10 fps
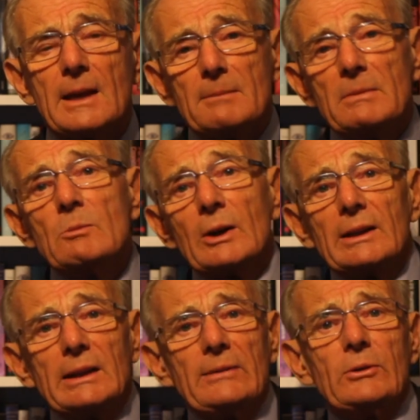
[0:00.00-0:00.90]
Meanwhile,
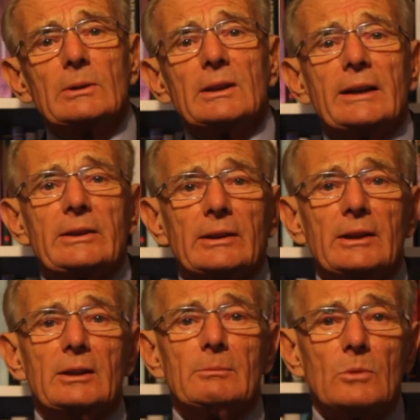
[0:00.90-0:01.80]
if you'd like to
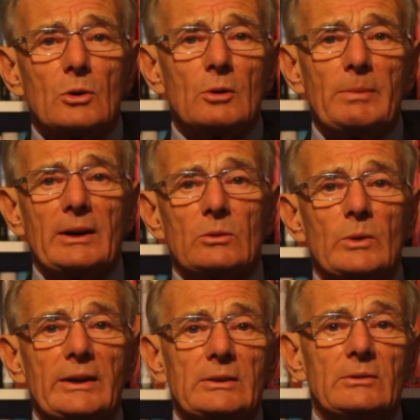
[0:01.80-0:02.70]
learn more about
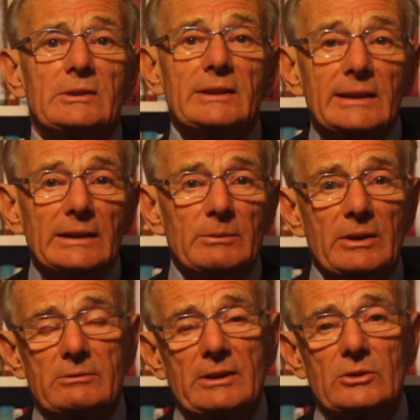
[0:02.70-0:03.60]
ways of dealing with
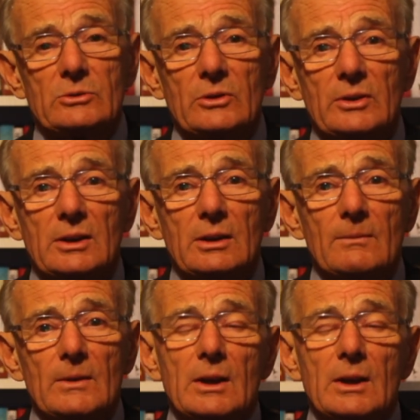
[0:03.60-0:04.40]
irrational thinking,